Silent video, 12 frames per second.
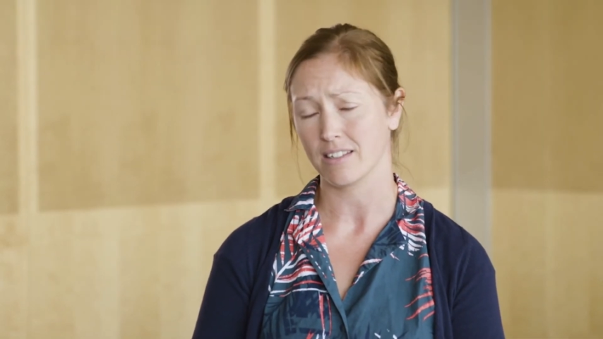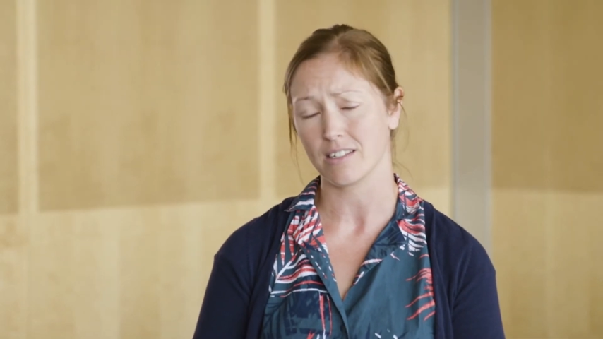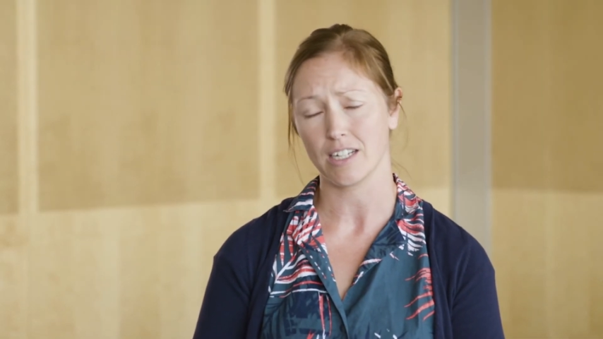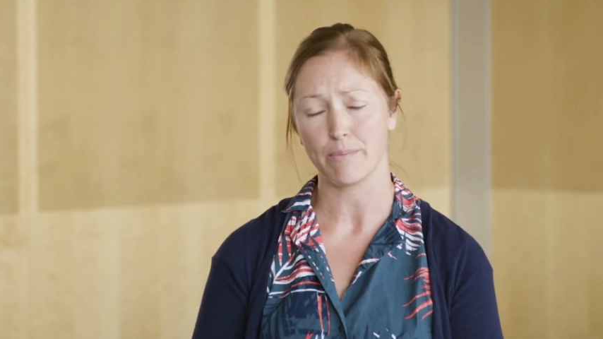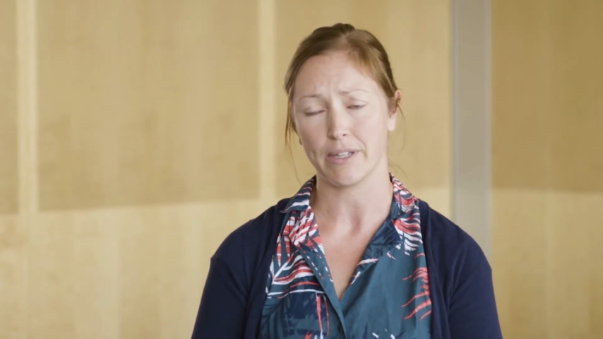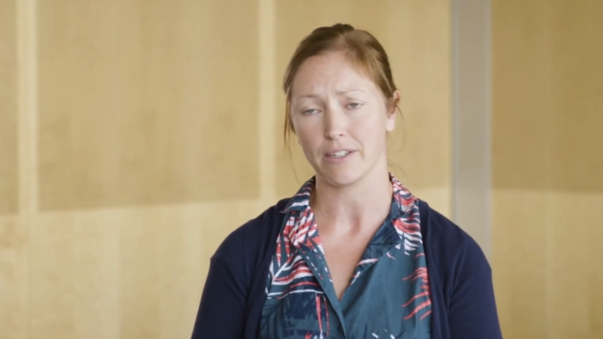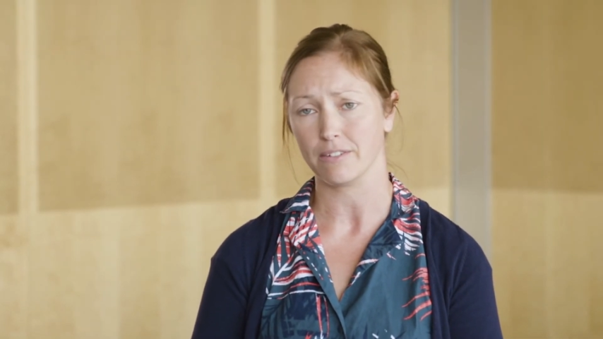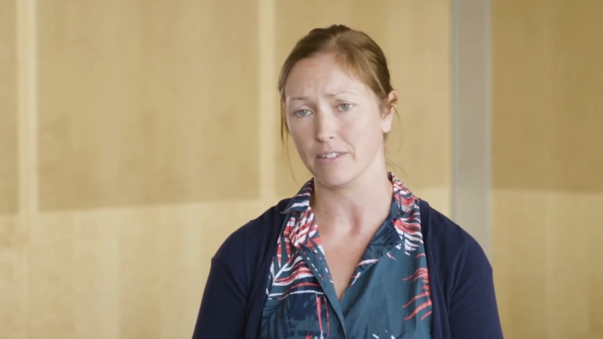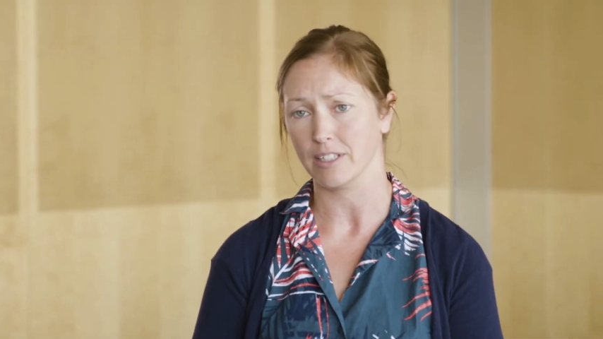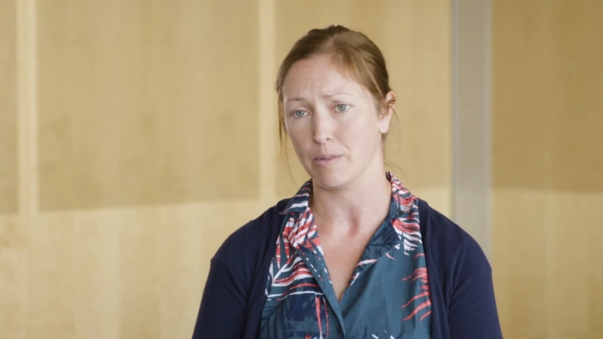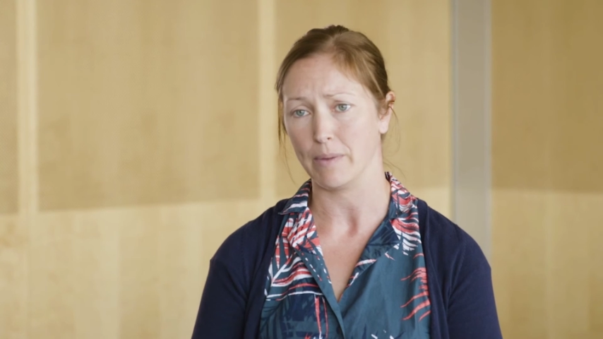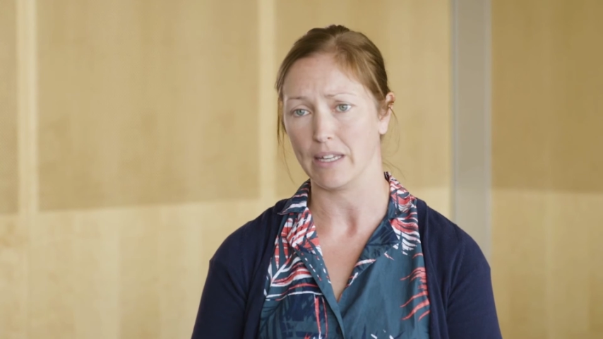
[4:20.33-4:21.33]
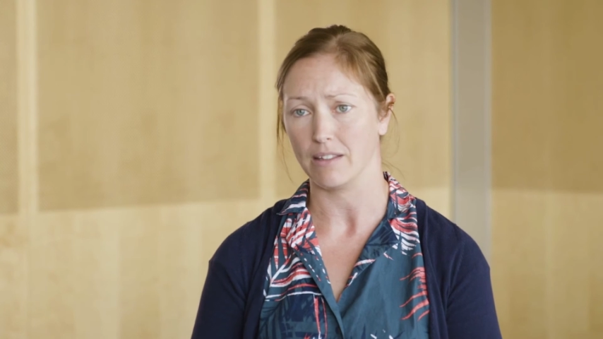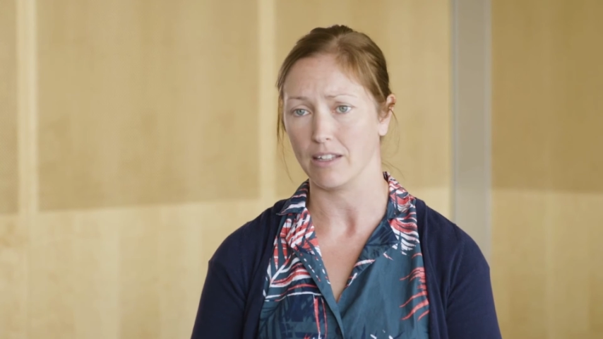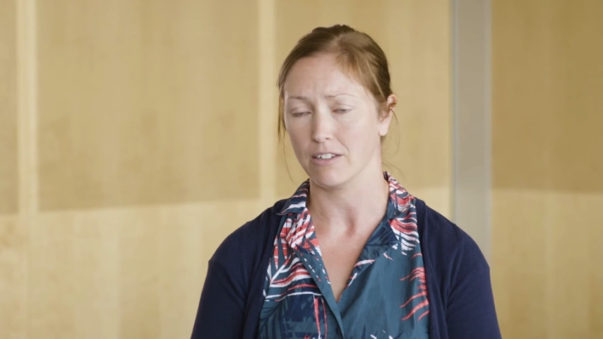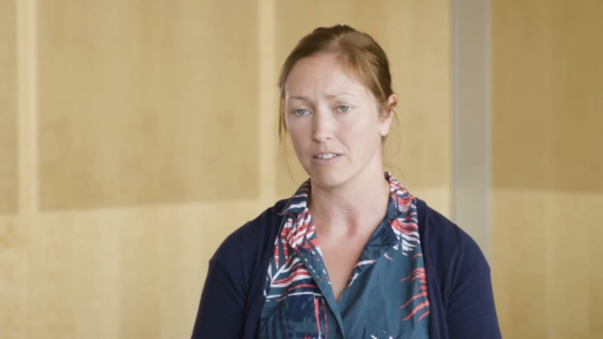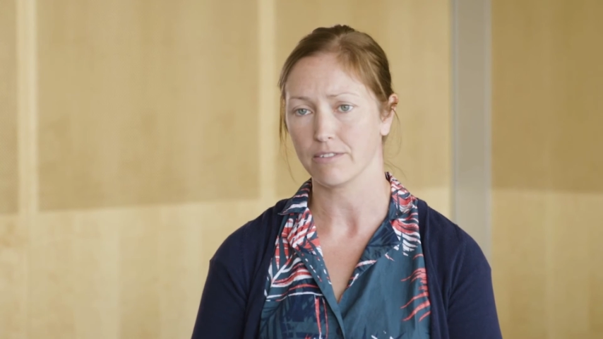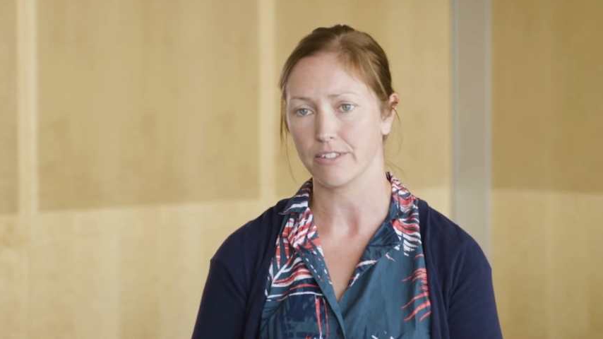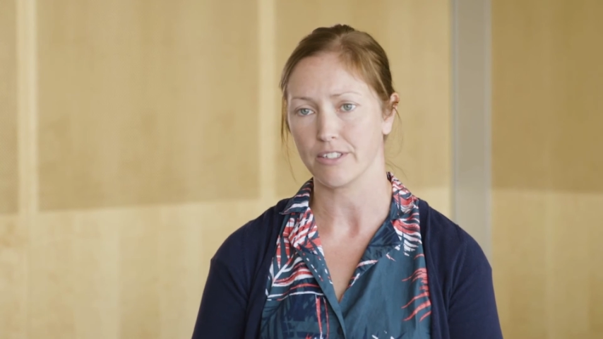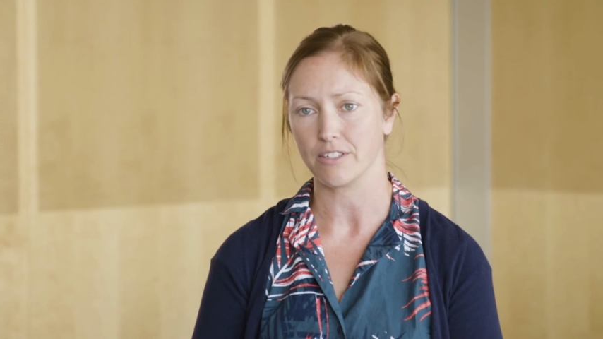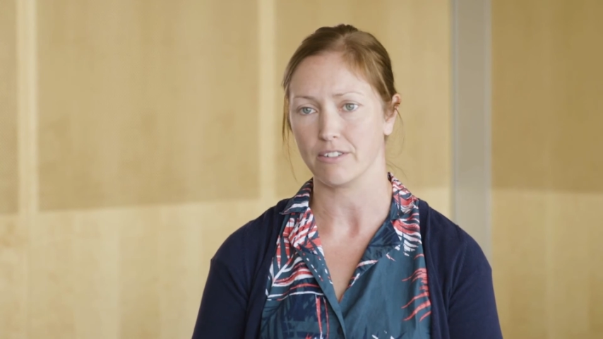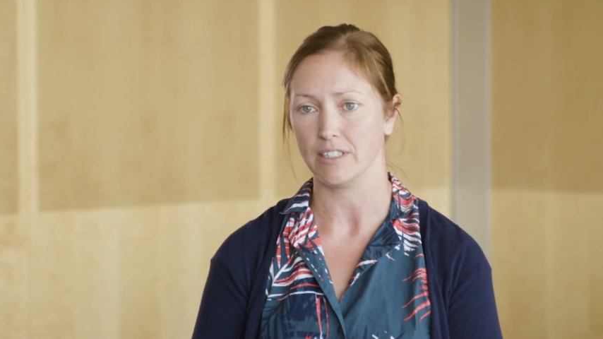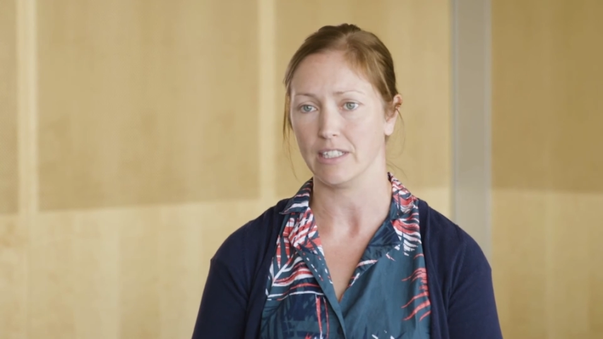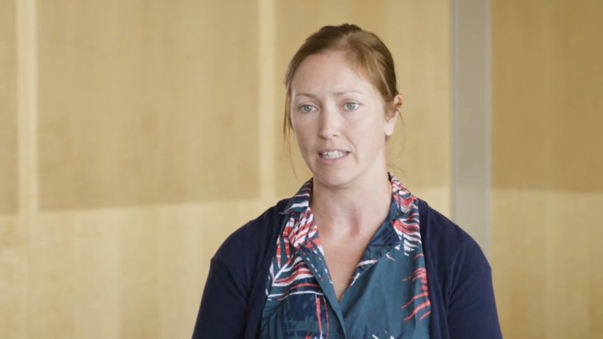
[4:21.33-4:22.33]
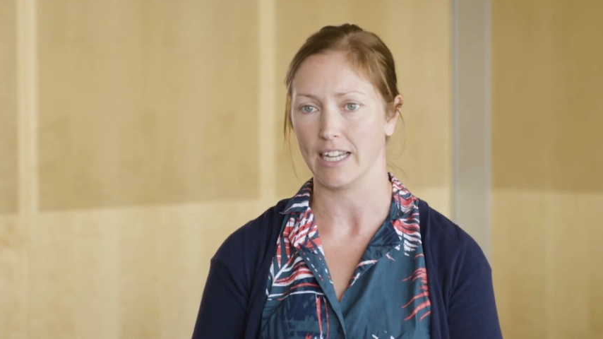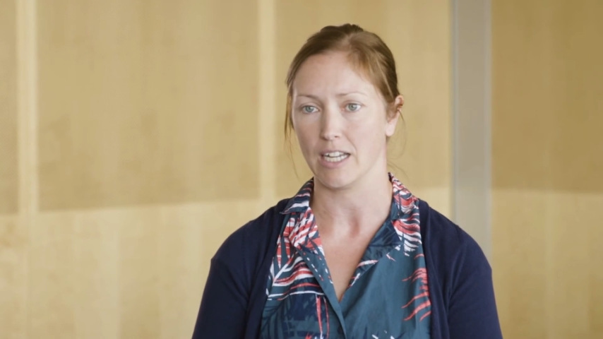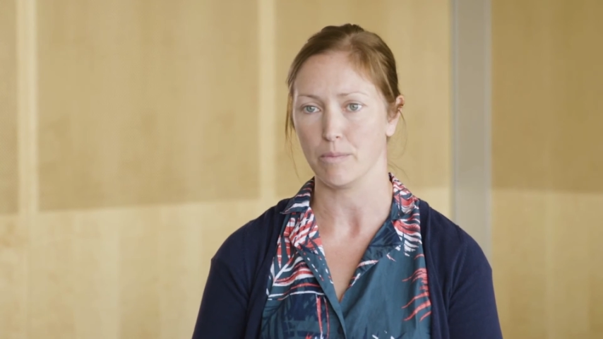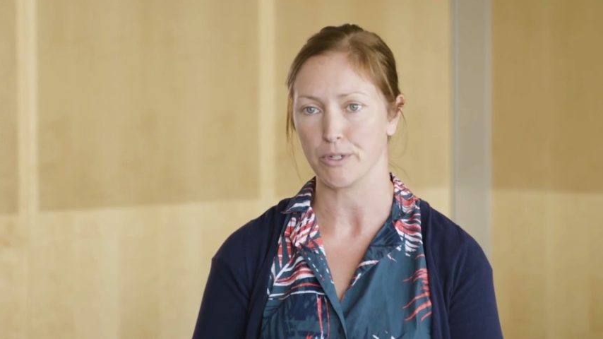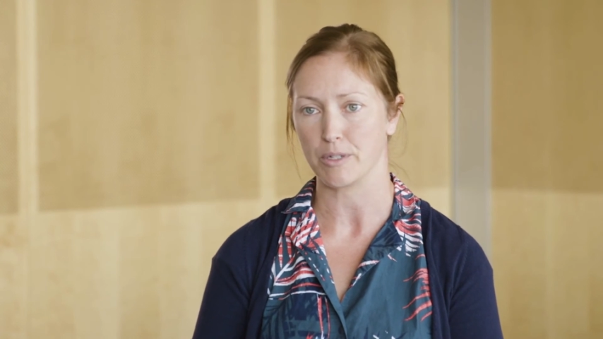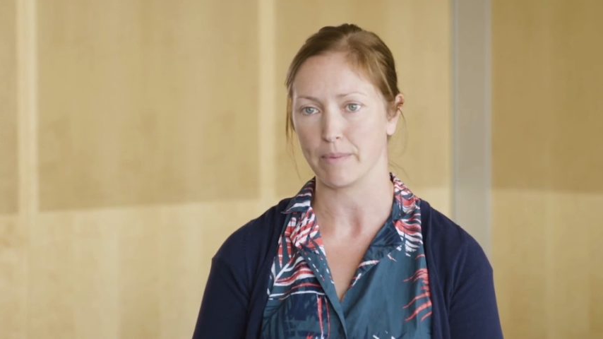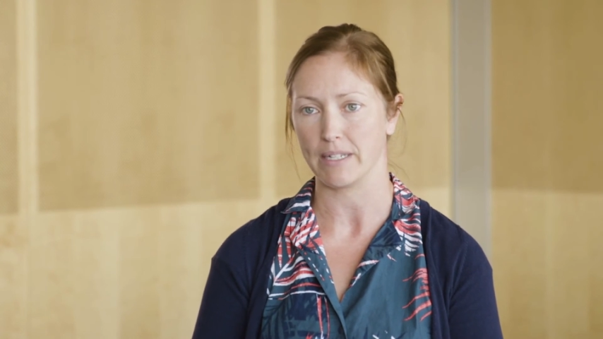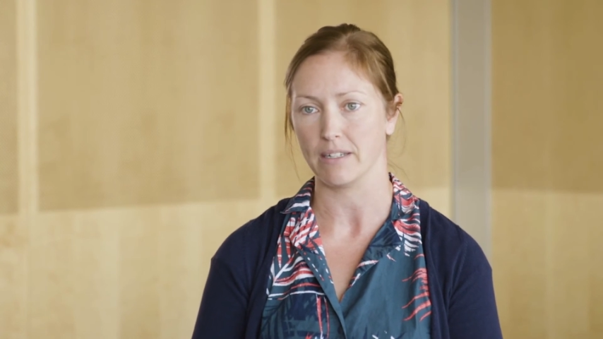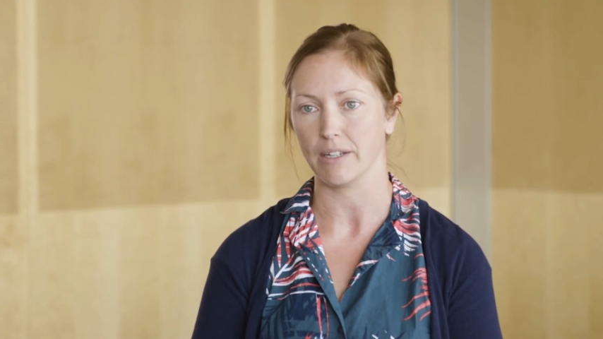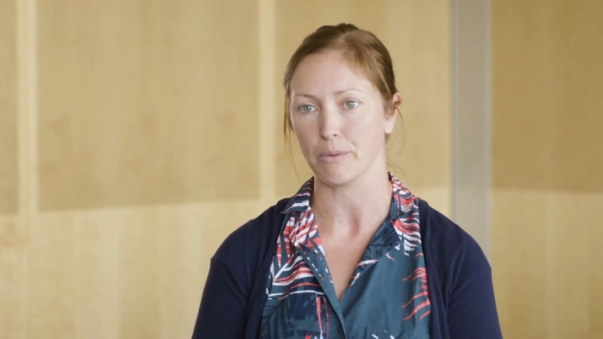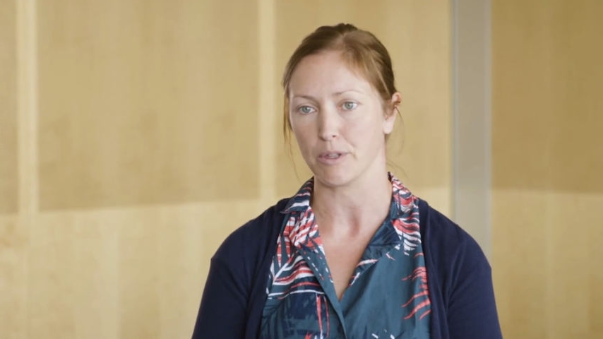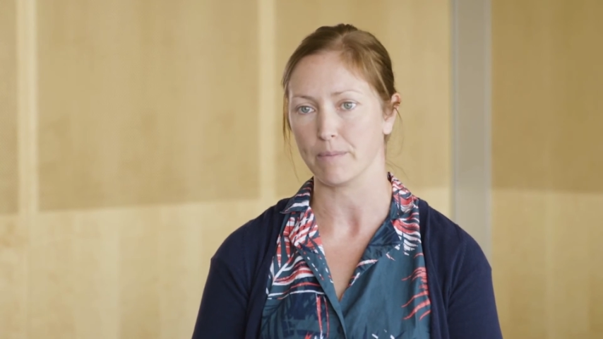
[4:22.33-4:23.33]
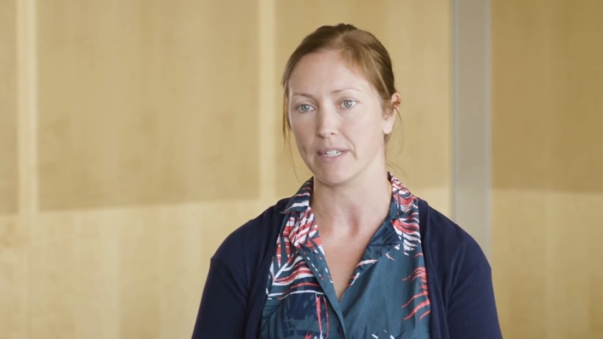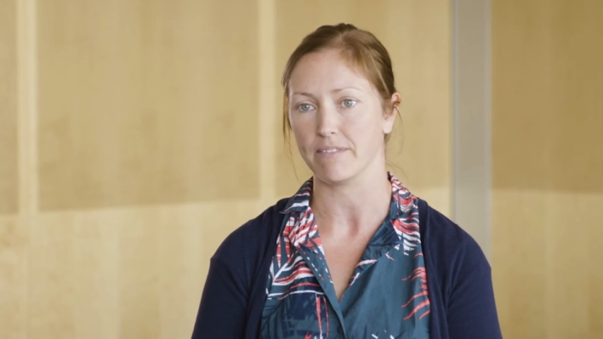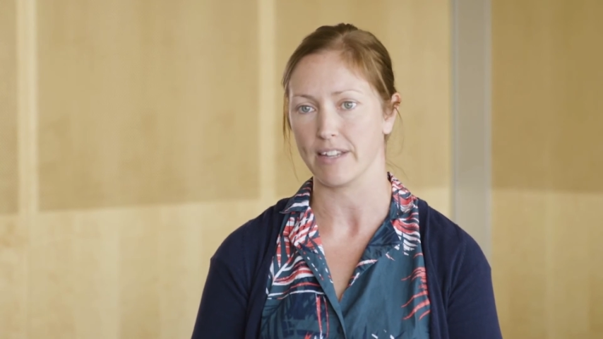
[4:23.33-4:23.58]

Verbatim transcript: that's time I could really be in the office or in the lab or spending with my